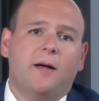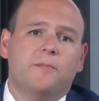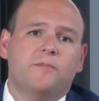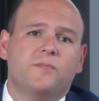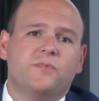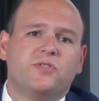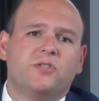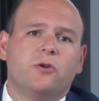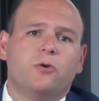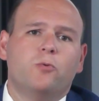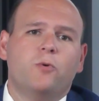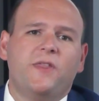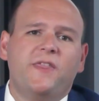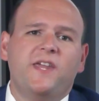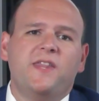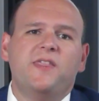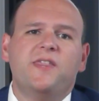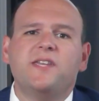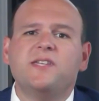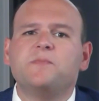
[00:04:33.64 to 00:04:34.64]
So
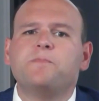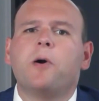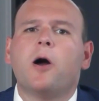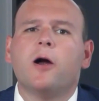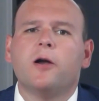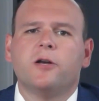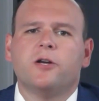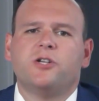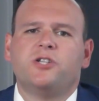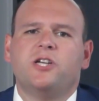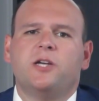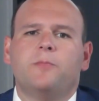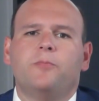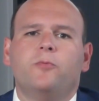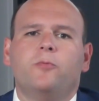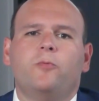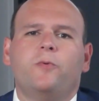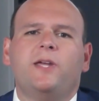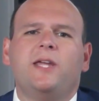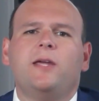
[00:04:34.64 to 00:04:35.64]
within this partnership,
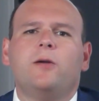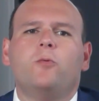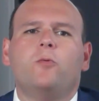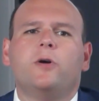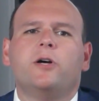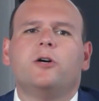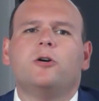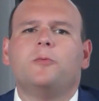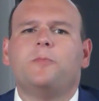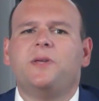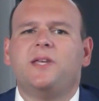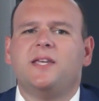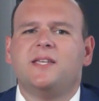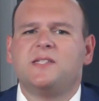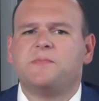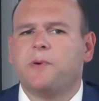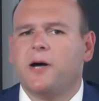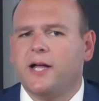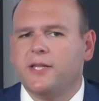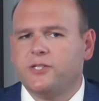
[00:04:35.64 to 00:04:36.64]
we will be
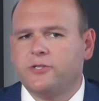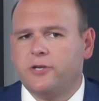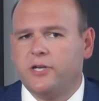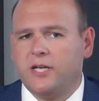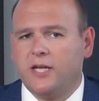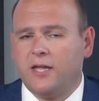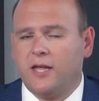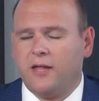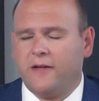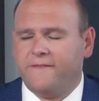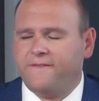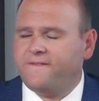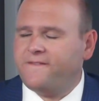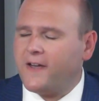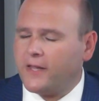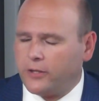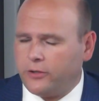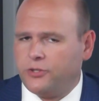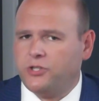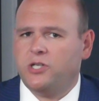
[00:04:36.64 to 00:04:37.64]
sponsoring a
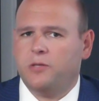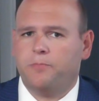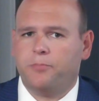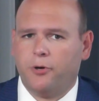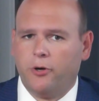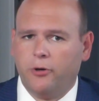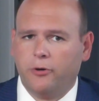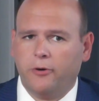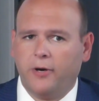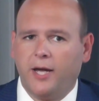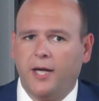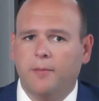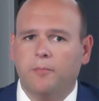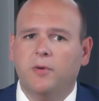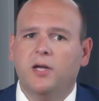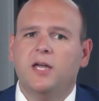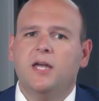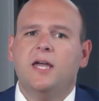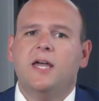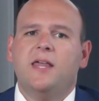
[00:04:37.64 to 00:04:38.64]
fellowship
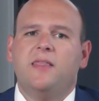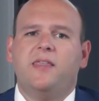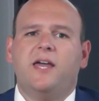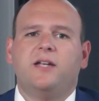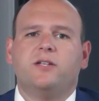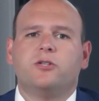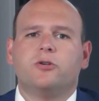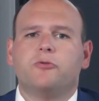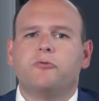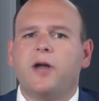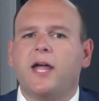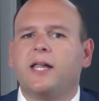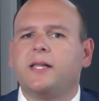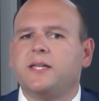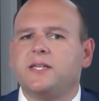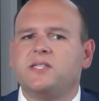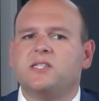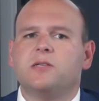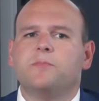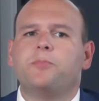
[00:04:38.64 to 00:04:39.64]
program that
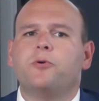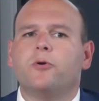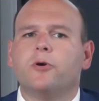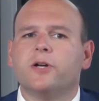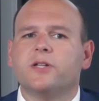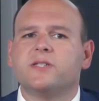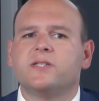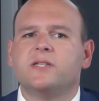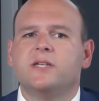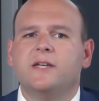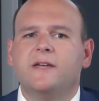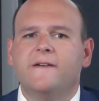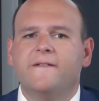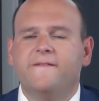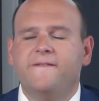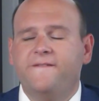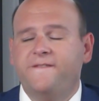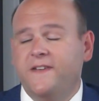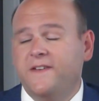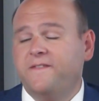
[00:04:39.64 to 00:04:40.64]
directly supports
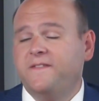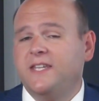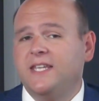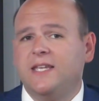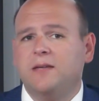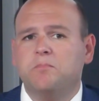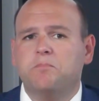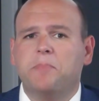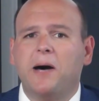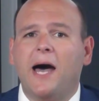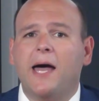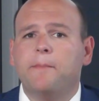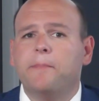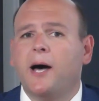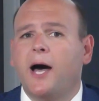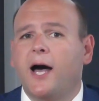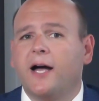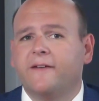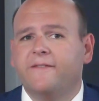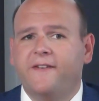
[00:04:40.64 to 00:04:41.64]
50
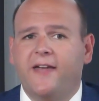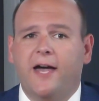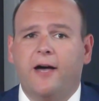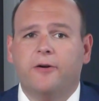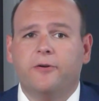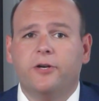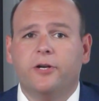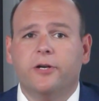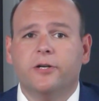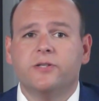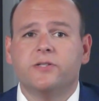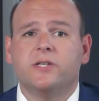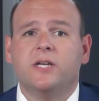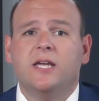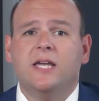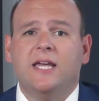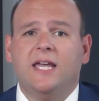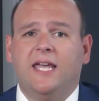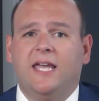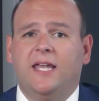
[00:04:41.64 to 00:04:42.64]
BIPOC founders
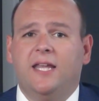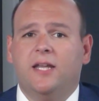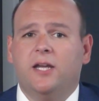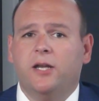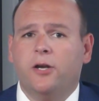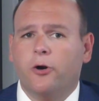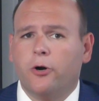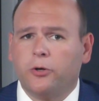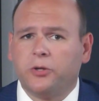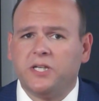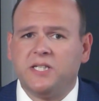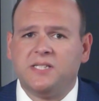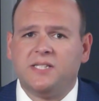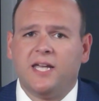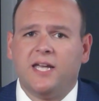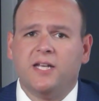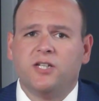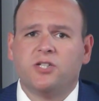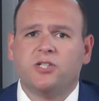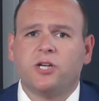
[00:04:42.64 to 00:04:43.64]
in early
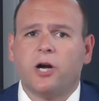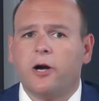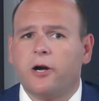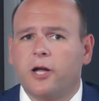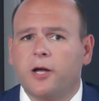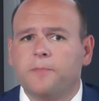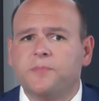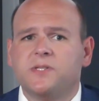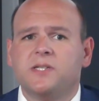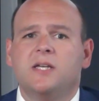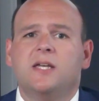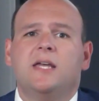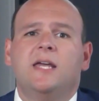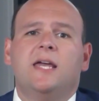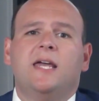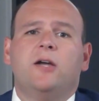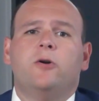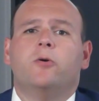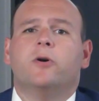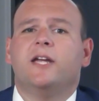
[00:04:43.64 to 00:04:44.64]
stage startups
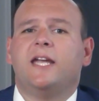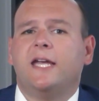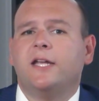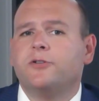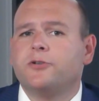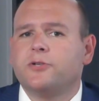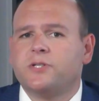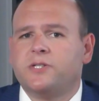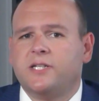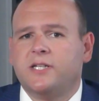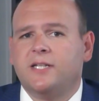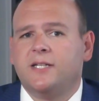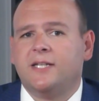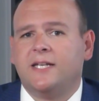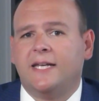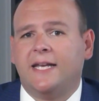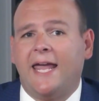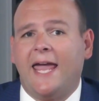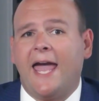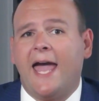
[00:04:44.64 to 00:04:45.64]
who are interested
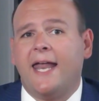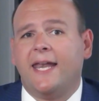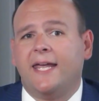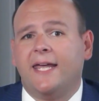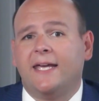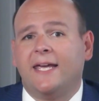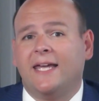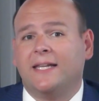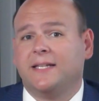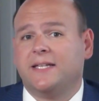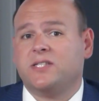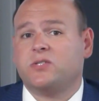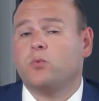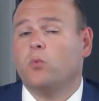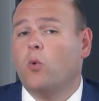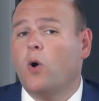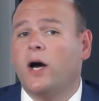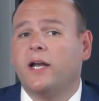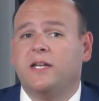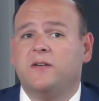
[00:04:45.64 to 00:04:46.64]
in adding at least
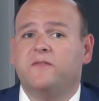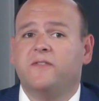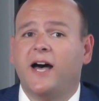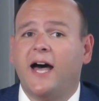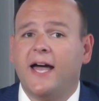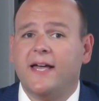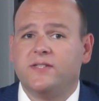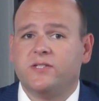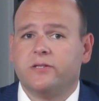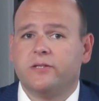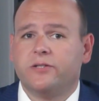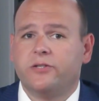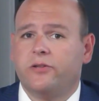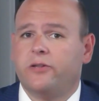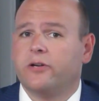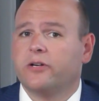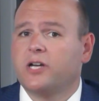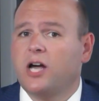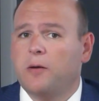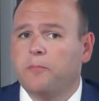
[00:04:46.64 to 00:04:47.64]
one advisor to
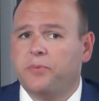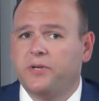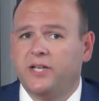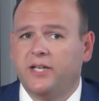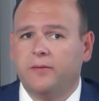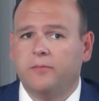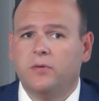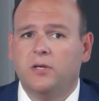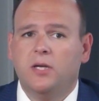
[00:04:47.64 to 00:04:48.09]
their company